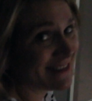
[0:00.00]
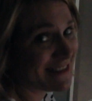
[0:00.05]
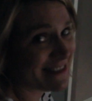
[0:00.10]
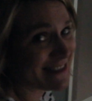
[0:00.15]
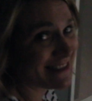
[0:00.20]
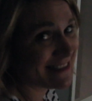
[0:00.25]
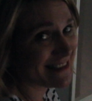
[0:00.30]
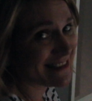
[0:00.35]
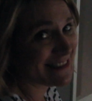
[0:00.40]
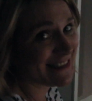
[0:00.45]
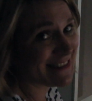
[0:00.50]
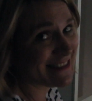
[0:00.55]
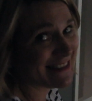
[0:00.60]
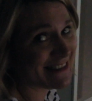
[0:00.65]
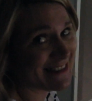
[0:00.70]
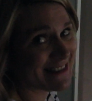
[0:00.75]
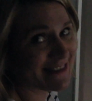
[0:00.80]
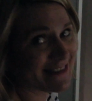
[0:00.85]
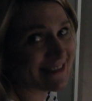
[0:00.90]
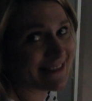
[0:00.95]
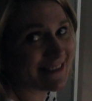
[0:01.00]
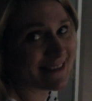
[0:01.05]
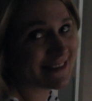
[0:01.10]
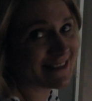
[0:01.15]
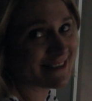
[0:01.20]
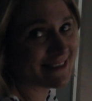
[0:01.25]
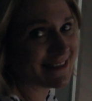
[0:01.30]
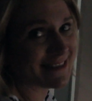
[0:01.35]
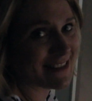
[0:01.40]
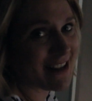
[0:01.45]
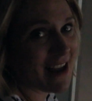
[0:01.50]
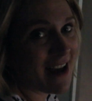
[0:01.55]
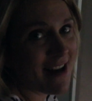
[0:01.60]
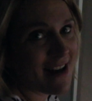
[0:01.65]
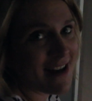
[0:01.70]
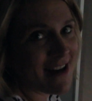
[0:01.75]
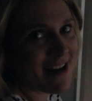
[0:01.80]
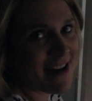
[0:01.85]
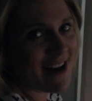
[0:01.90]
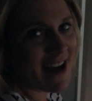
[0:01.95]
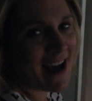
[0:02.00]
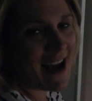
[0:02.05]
What did we find out today? I'm